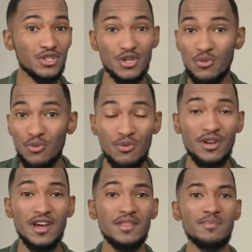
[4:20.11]
to
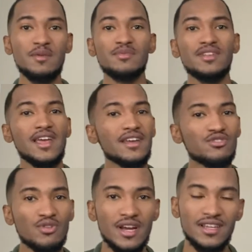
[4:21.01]
ruin other people's day and
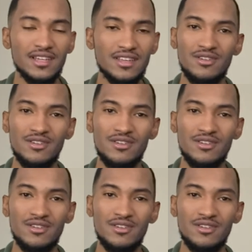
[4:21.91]
try to,